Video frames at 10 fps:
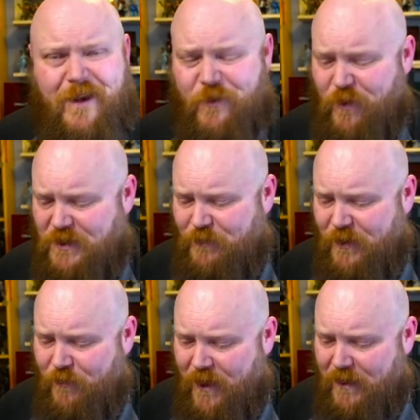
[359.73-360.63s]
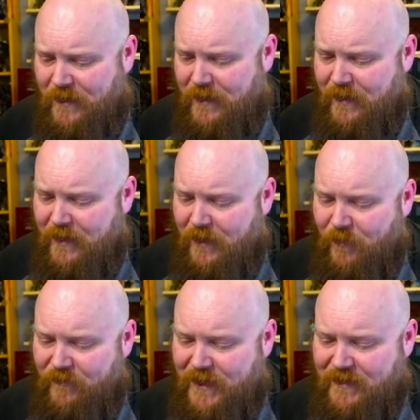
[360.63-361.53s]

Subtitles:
It works pretty well. We've got